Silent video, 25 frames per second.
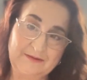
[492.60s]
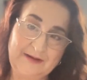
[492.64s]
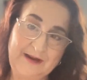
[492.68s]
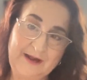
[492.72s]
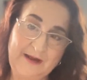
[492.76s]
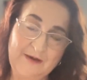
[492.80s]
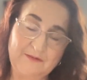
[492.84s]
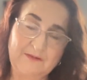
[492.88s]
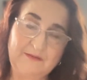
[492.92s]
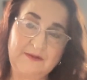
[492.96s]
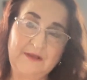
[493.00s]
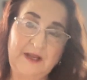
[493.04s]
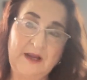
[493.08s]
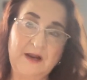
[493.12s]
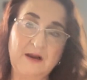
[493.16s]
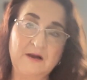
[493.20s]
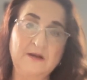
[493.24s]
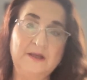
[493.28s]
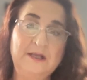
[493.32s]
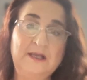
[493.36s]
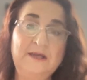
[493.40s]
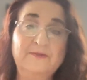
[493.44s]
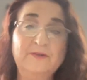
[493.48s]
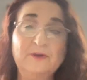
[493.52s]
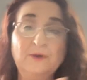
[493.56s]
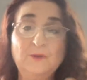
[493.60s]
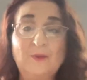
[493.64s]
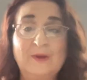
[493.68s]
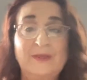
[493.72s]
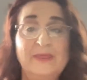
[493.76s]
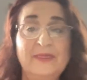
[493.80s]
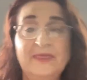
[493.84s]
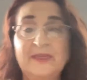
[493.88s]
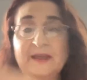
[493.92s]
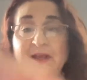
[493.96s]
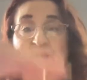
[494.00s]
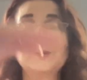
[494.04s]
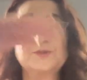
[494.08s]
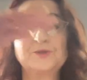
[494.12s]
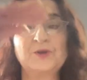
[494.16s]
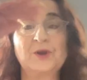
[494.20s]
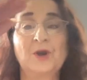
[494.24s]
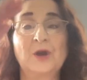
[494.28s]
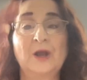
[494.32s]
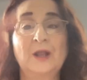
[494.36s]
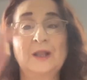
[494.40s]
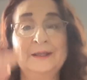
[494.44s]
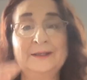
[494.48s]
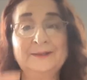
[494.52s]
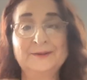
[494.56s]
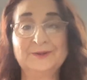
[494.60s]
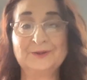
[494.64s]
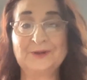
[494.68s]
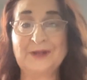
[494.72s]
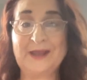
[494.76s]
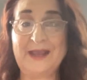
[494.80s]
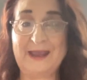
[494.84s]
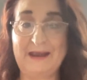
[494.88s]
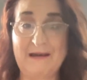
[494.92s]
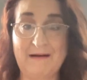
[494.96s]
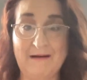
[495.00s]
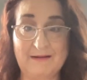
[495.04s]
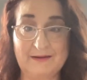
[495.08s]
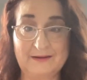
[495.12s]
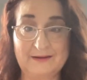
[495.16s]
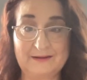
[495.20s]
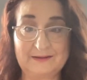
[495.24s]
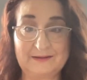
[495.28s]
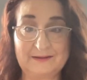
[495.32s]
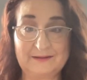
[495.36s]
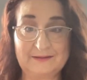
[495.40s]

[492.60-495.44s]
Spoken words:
out there, even when things are a little chaotic.